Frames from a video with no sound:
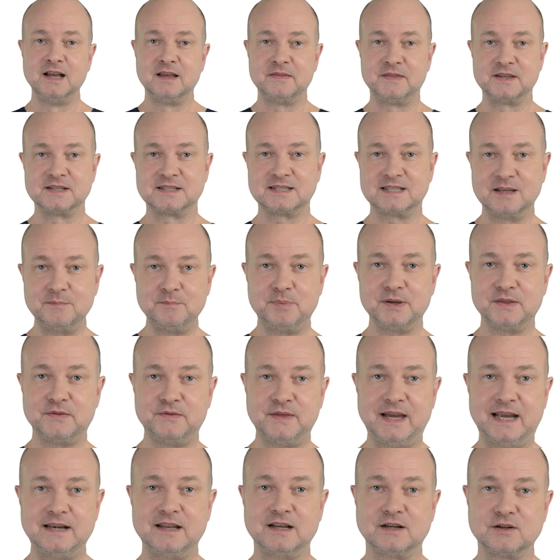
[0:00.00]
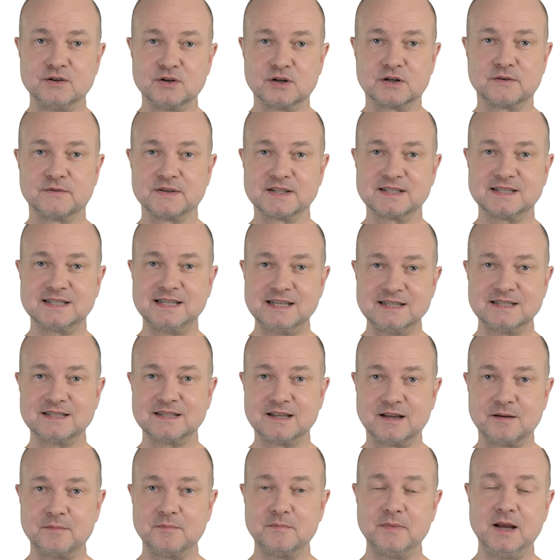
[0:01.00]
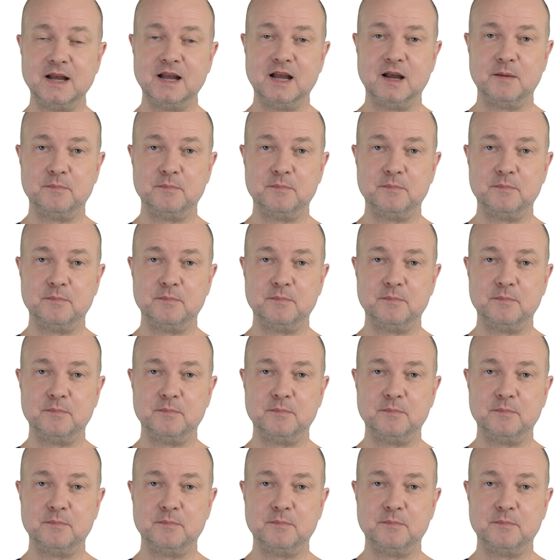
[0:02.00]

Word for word: The sympathetic nervous system